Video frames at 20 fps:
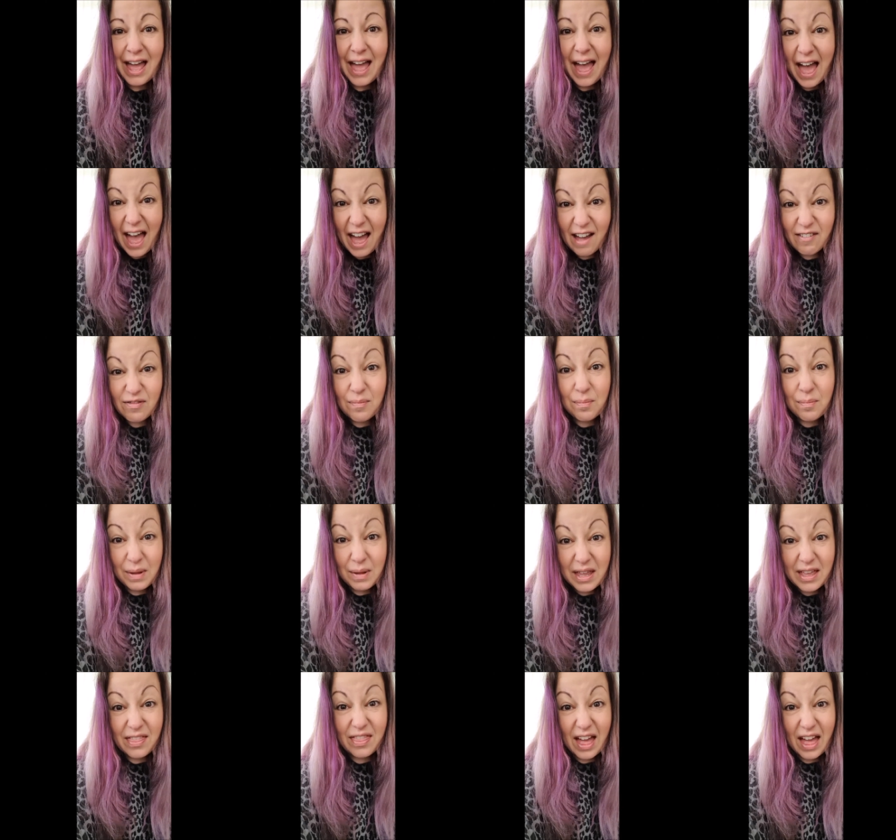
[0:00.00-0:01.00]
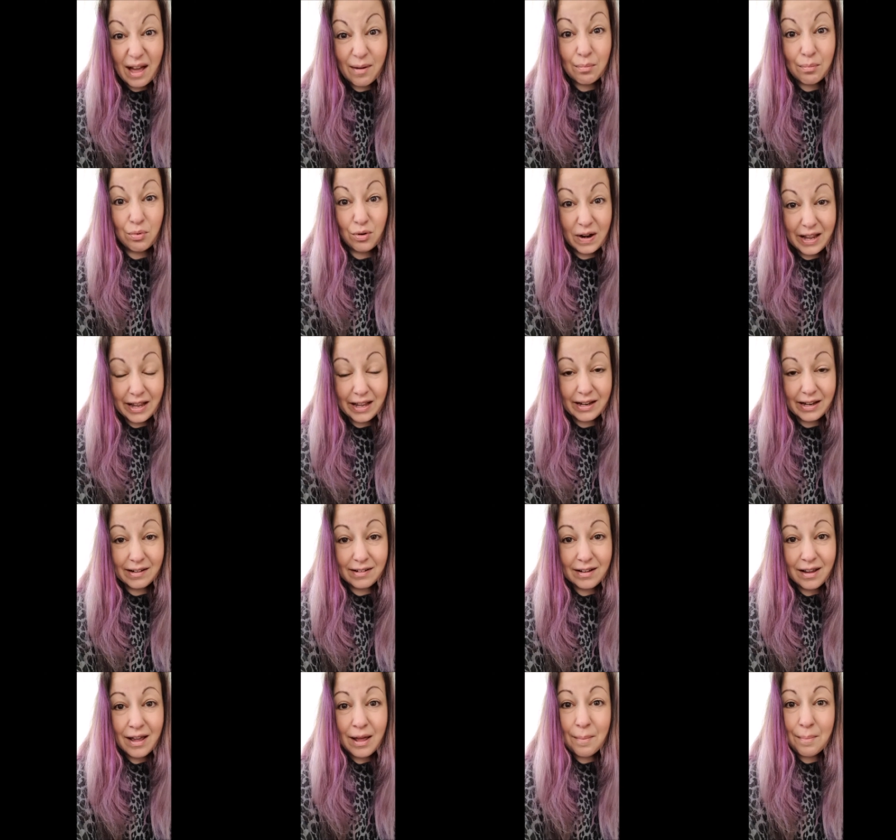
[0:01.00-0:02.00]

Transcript: haven't been that brilliant,